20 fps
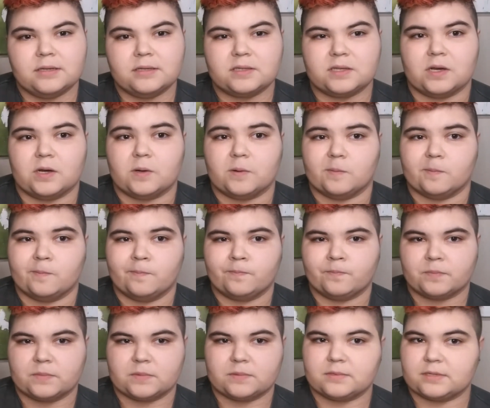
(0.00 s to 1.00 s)
So
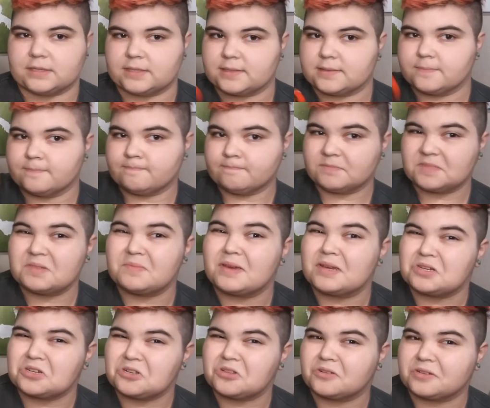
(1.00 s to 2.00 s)
just to
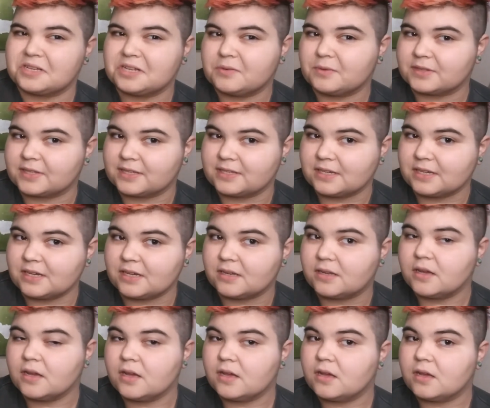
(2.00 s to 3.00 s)
make sure they're getting what they need,
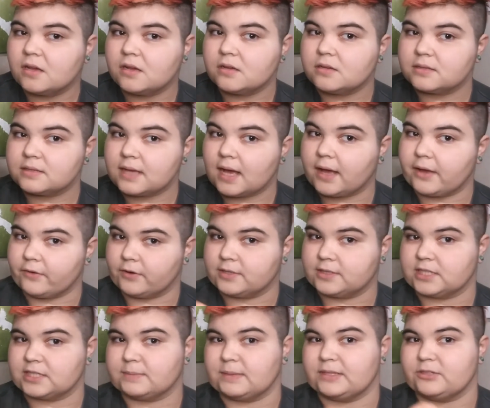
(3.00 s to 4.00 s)
every
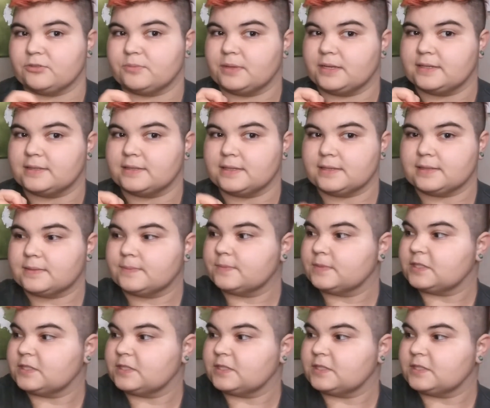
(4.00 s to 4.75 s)
6 months replace these.